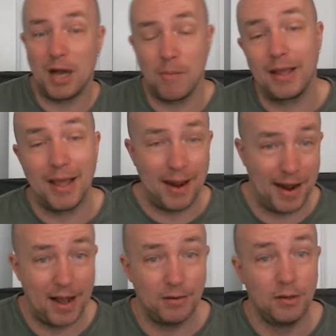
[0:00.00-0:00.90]
coming
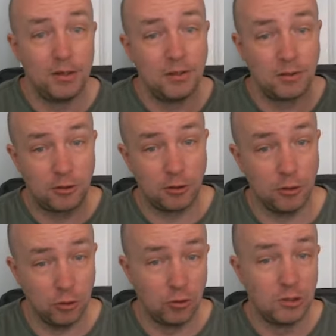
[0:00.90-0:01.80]
out
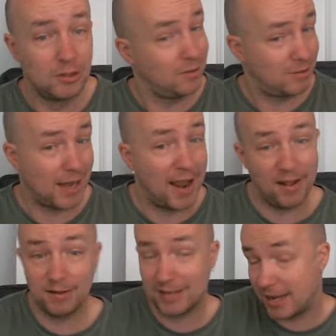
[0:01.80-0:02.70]
to
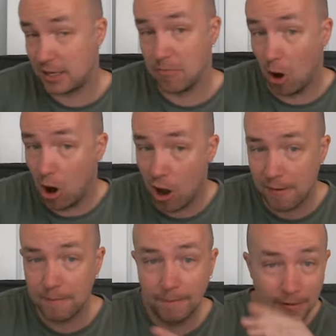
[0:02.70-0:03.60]
take take him
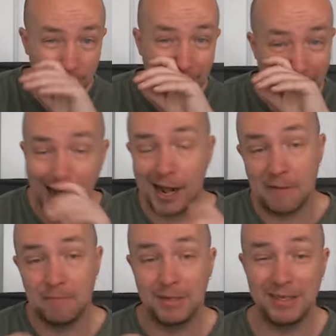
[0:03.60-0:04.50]
on.
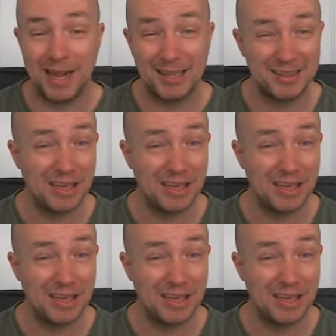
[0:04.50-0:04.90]
Um, and the other